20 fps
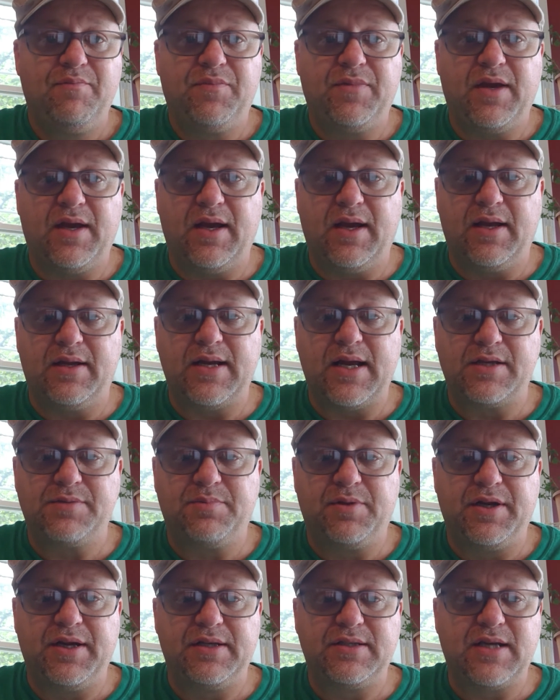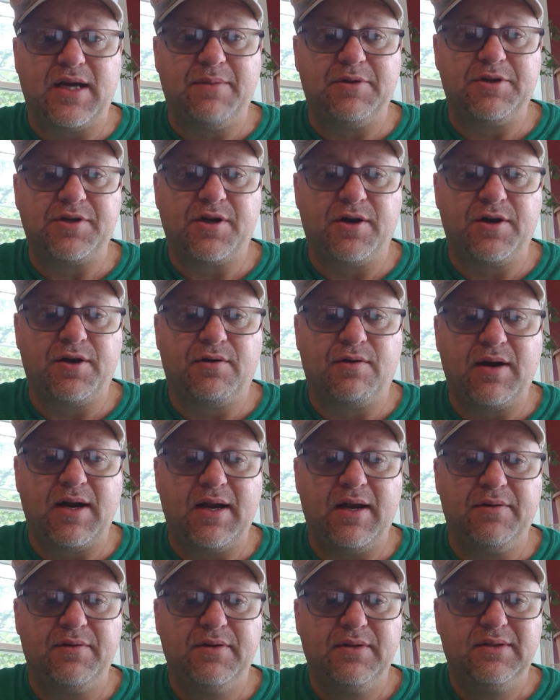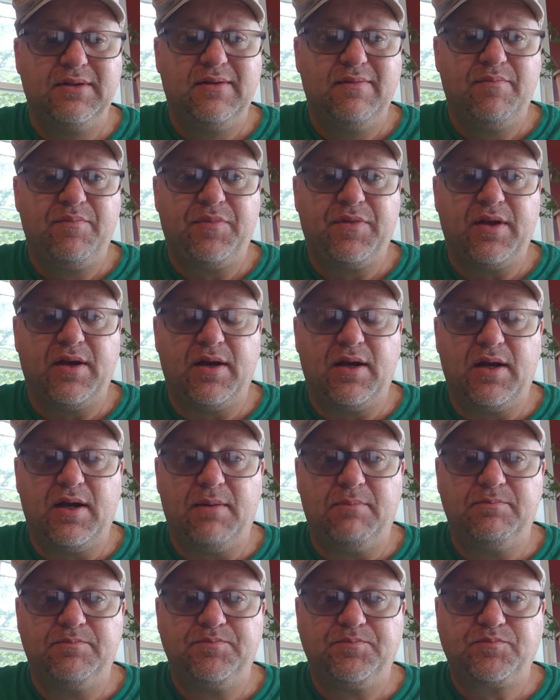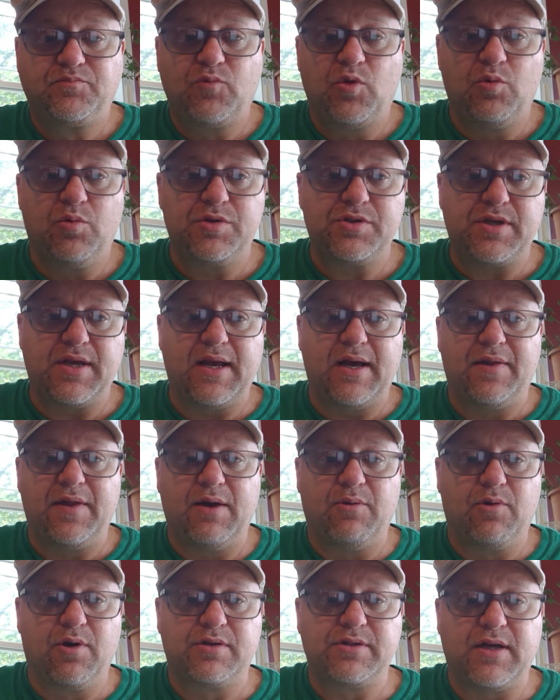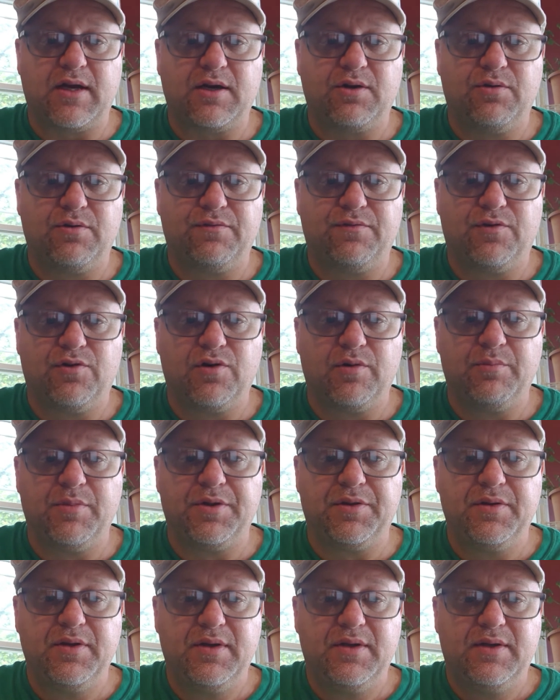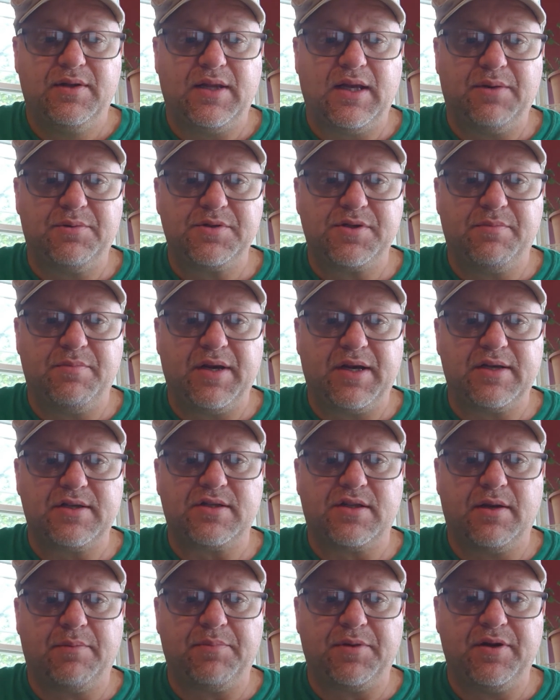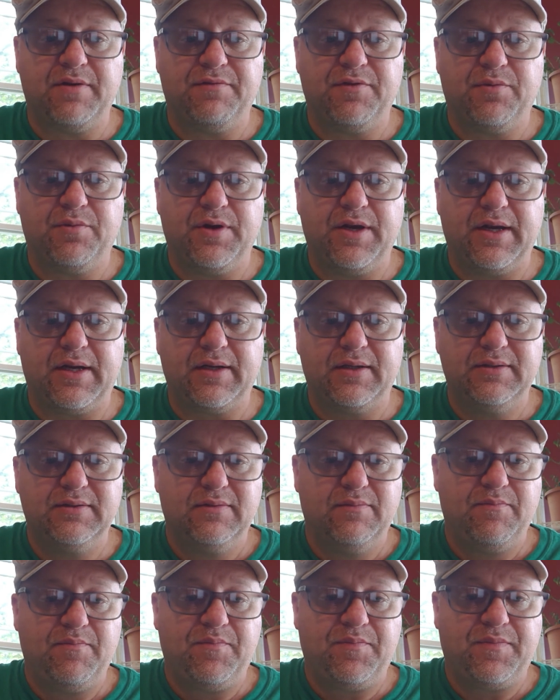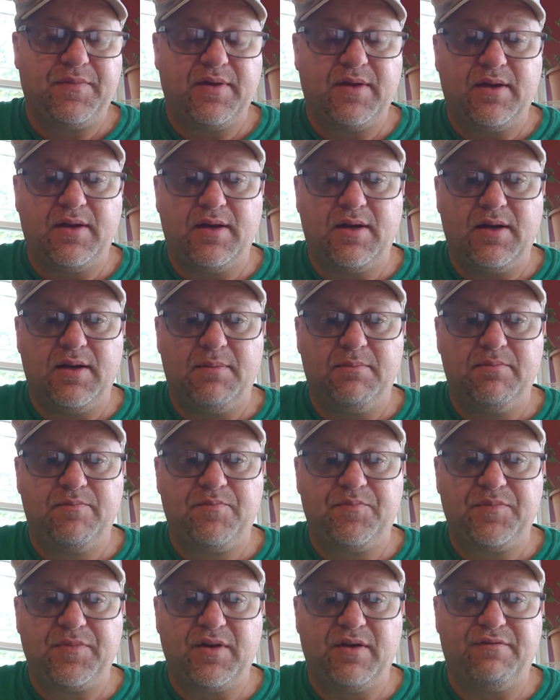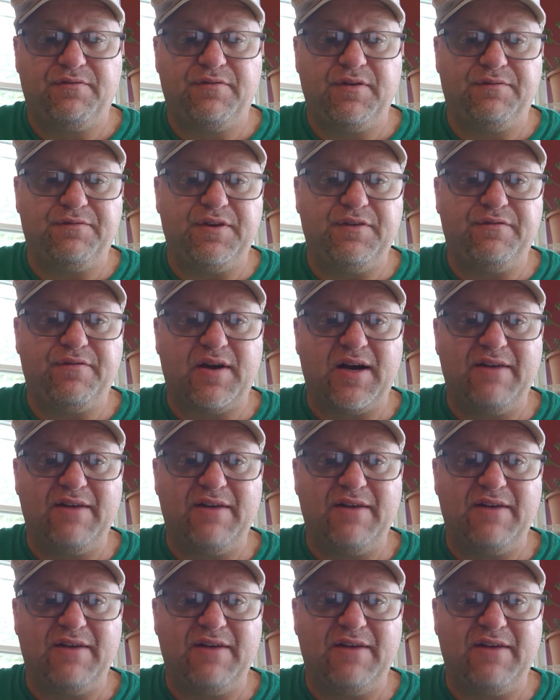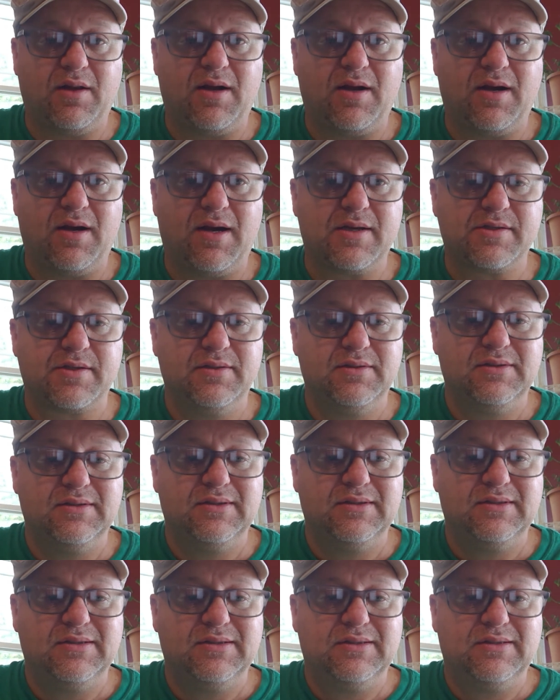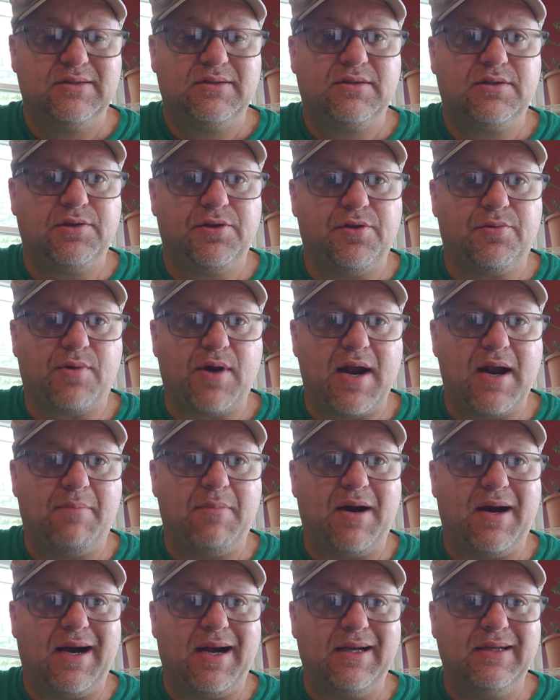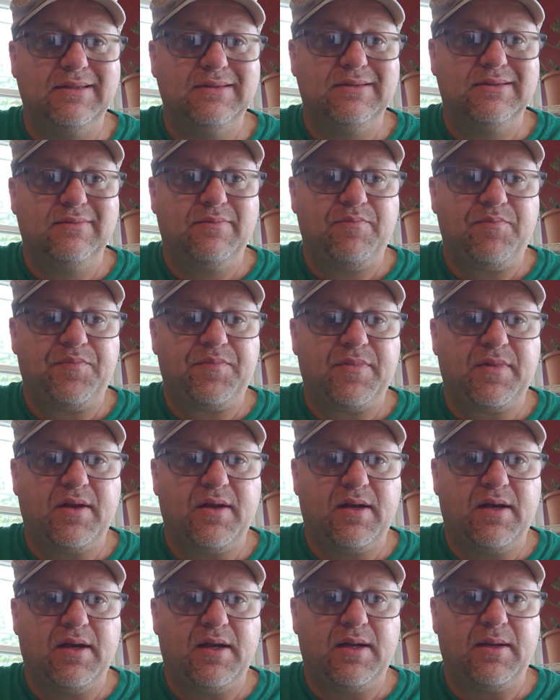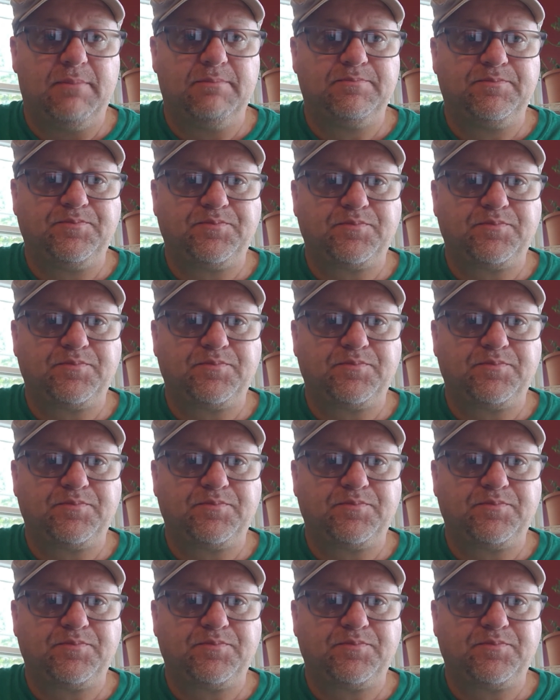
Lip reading: and has plenty of time to turn it around. We'll see how that works out going forward, but that was the biggest thumping of the week. A 55-point loss to the Rabbi. Game